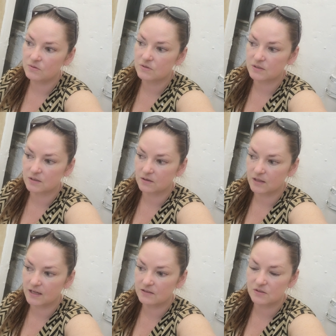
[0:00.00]
So I did all
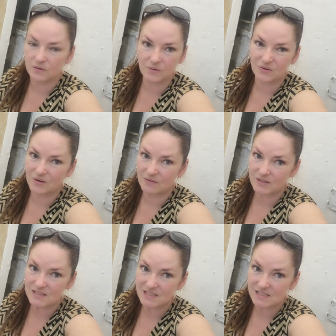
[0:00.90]
that so you don't have
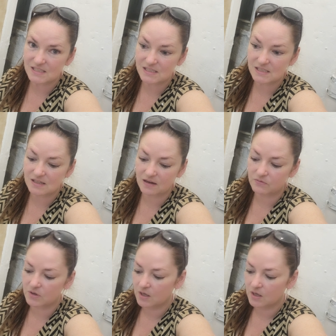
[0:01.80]
any dust and stuff.